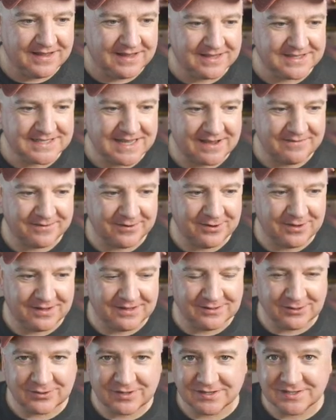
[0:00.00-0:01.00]
Let's have
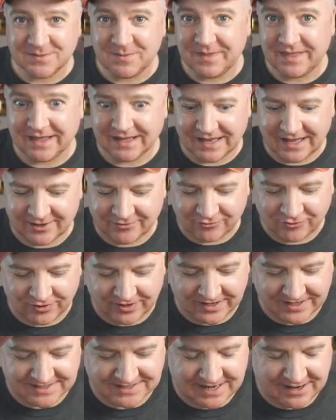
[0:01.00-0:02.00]
a look at some of the
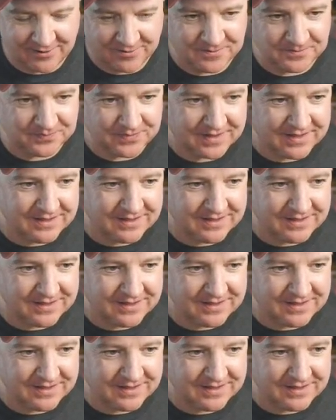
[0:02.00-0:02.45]
electronics now.